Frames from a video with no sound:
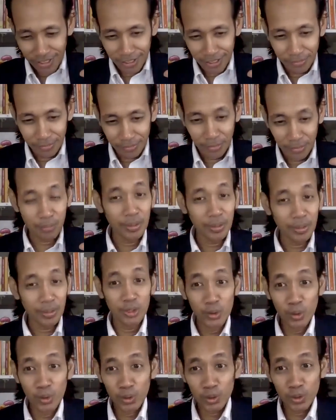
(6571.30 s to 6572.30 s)
Uh, maybe
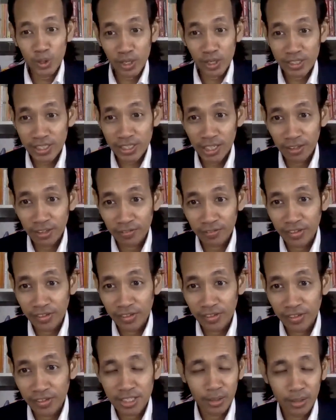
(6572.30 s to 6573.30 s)
you yourself,
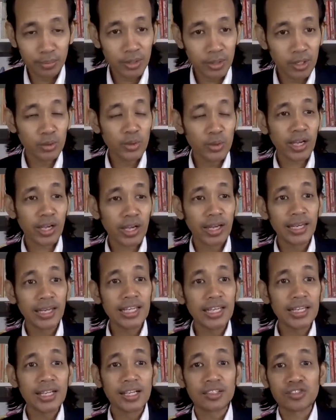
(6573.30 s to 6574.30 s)
yeah, Samuel, you can
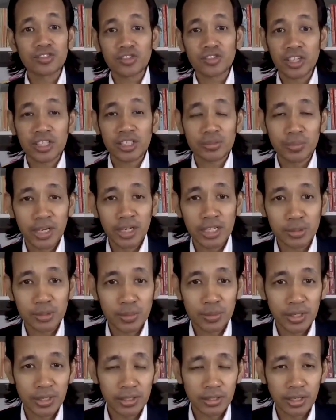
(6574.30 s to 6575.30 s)
lead a stress
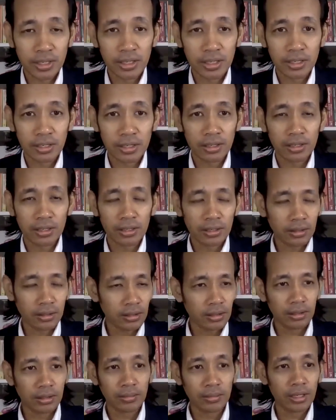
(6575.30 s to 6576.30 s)
management uh,
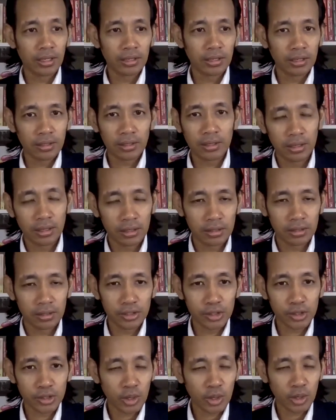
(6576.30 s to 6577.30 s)
uh, uh
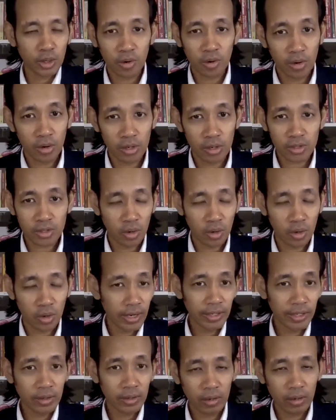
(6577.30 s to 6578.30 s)
short course,
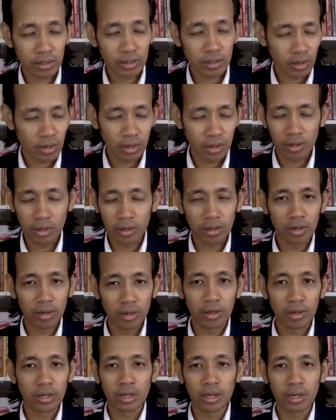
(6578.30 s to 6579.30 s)
online course,
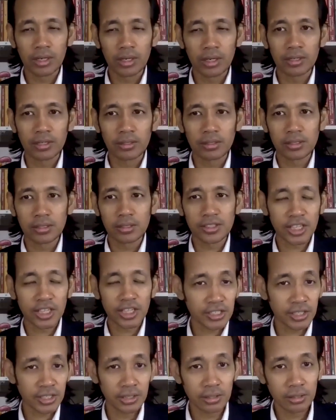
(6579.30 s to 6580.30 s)
or uh,
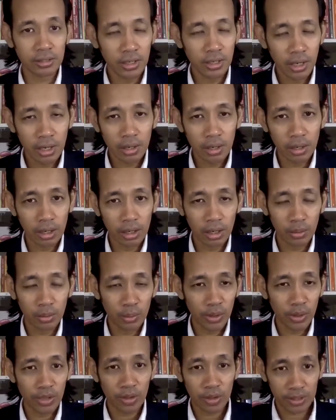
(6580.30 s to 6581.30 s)
session uh,
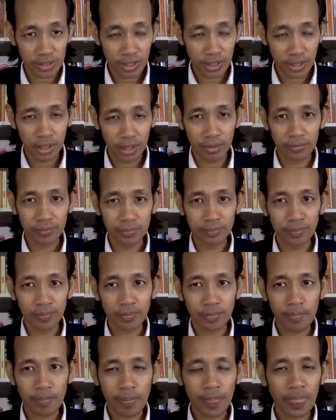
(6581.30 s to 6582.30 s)
with your staff.
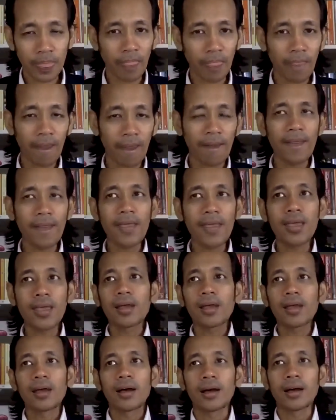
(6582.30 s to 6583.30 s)
Yeah,
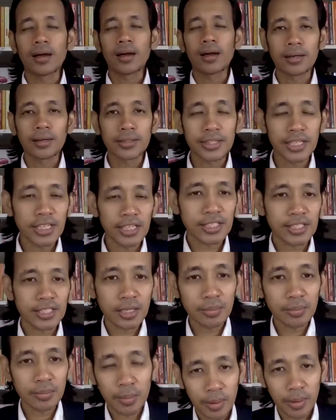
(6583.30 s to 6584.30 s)
teach
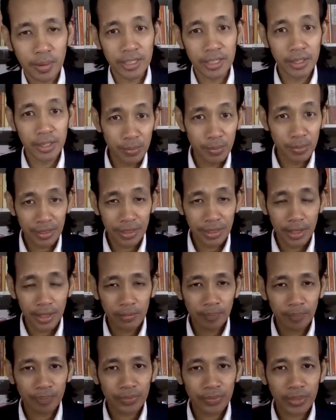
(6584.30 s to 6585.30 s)
them about deep
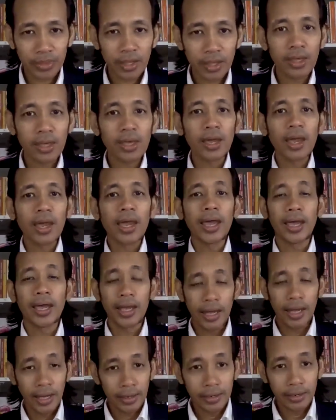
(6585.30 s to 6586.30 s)
breathing,
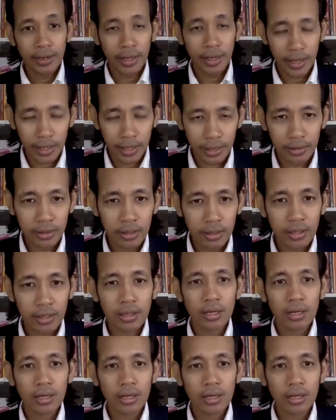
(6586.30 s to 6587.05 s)
and and